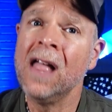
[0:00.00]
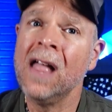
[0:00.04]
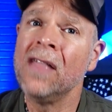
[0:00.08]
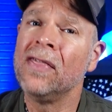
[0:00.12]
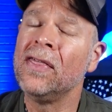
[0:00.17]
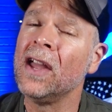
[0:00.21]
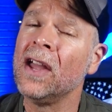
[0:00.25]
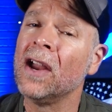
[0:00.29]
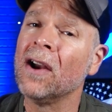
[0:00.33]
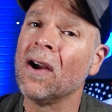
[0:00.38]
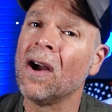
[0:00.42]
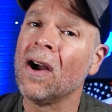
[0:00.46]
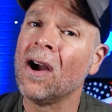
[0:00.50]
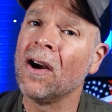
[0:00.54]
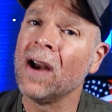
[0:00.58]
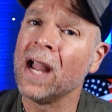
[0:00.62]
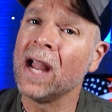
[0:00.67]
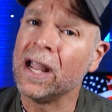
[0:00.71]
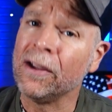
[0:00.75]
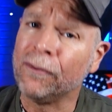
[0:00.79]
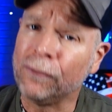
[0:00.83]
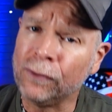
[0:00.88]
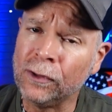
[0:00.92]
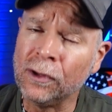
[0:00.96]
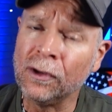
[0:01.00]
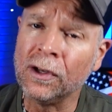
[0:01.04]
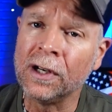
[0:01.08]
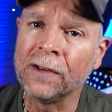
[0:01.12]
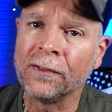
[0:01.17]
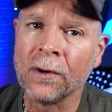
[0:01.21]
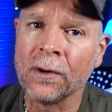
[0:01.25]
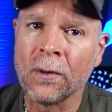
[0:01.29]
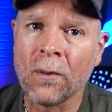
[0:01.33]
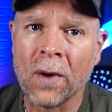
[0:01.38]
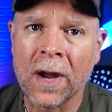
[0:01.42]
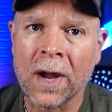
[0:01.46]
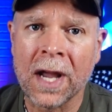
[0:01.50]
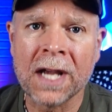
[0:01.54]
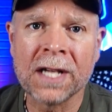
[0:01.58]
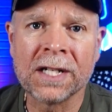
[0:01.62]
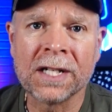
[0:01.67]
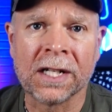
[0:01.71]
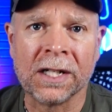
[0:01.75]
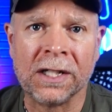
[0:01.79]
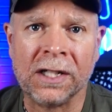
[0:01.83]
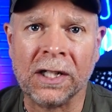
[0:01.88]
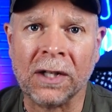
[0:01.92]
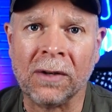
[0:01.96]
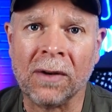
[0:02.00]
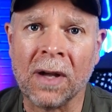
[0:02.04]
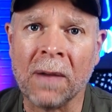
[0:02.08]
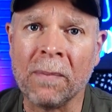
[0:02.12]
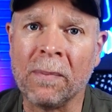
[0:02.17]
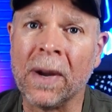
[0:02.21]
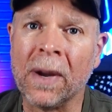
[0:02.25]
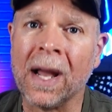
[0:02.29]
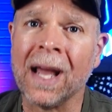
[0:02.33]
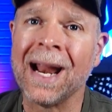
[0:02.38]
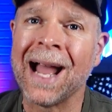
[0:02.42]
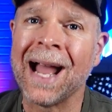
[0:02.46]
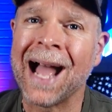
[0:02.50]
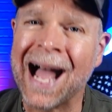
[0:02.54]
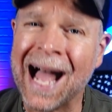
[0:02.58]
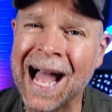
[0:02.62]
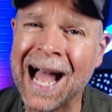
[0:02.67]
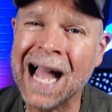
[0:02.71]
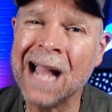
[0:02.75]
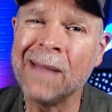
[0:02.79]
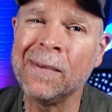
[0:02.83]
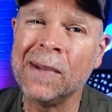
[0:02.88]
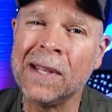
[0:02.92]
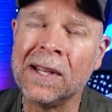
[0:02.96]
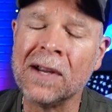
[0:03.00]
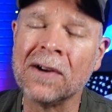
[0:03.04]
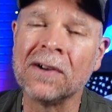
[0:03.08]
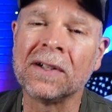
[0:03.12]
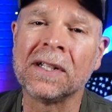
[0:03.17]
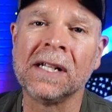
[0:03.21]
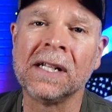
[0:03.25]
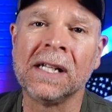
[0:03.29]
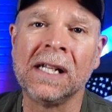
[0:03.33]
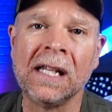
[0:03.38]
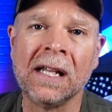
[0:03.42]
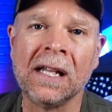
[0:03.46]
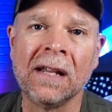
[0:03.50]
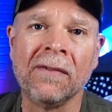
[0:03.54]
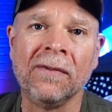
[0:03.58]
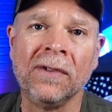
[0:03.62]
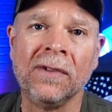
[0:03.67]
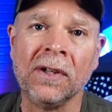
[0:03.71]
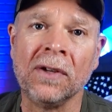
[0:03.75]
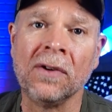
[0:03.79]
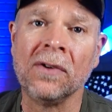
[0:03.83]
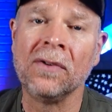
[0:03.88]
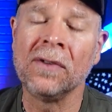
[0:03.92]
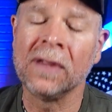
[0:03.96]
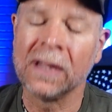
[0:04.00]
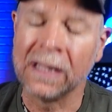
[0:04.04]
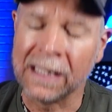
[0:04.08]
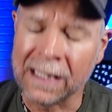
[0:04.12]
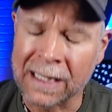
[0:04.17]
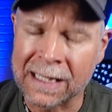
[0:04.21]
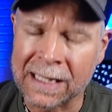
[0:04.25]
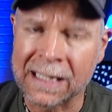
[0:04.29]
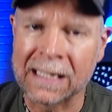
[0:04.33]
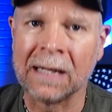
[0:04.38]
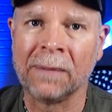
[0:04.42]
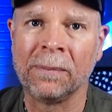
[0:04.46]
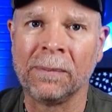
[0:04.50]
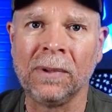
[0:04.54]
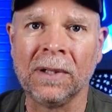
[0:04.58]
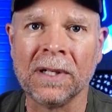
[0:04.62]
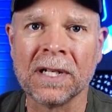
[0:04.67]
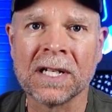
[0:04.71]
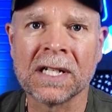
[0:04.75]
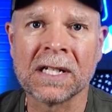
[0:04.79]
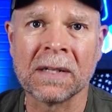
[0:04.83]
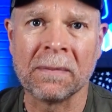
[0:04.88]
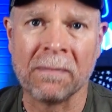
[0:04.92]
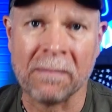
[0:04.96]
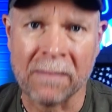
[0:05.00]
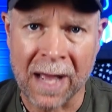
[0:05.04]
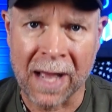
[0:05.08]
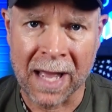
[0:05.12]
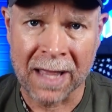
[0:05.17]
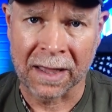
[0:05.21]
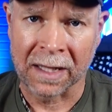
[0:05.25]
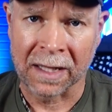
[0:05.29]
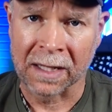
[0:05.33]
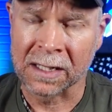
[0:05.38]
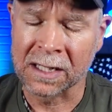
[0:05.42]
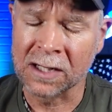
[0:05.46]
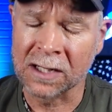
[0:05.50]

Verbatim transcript: There are a few different ways to do it, but I'm here to give you the simplest method.